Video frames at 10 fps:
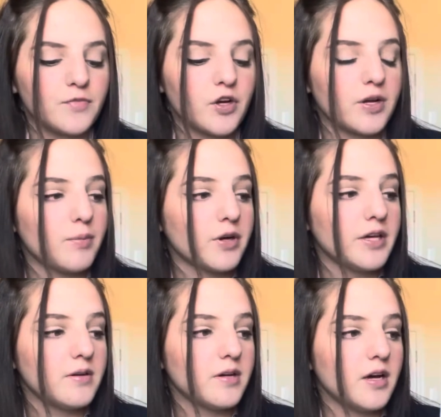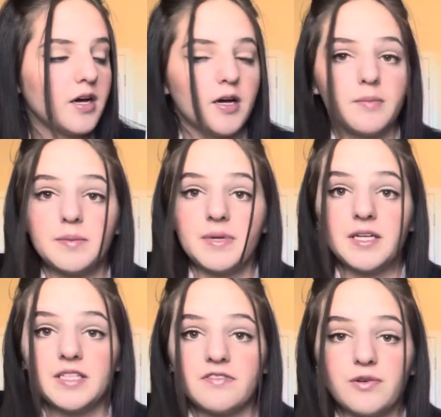market in many
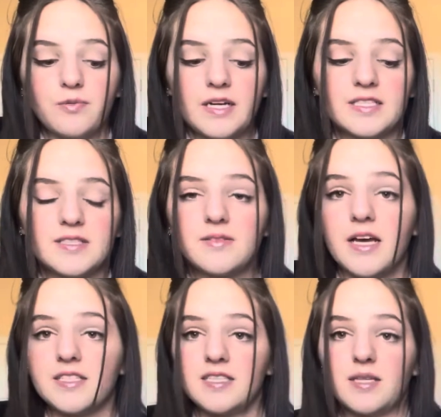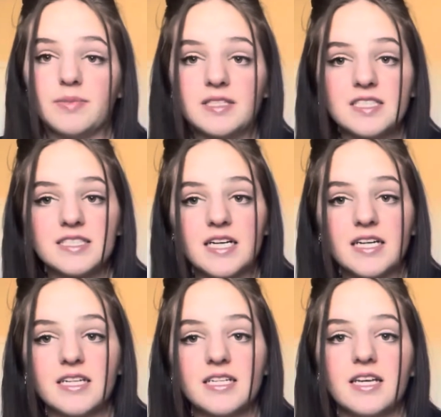different ways, as in the business
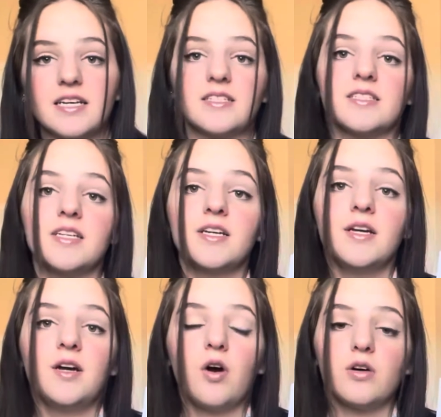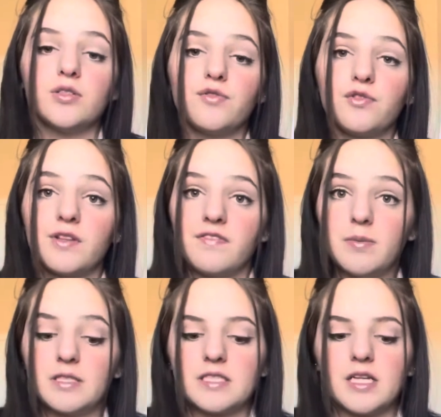side and also for the family
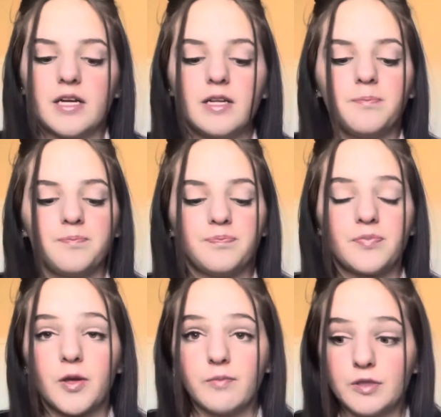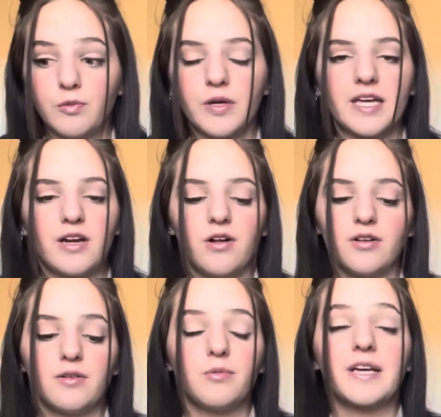side. But we'll get
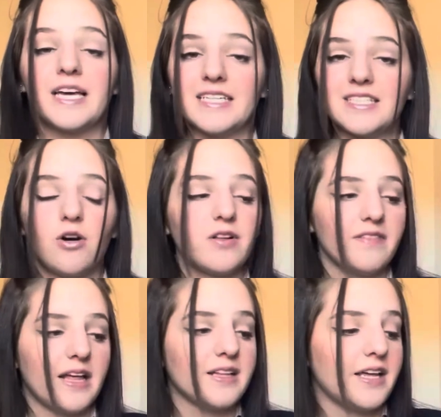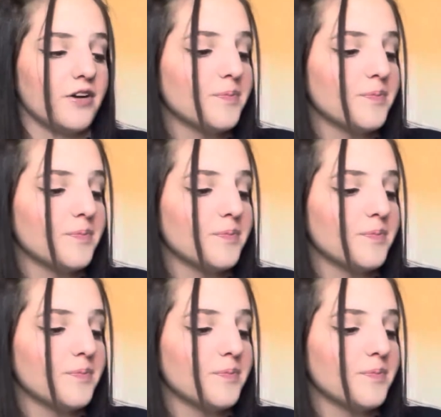into all of that later.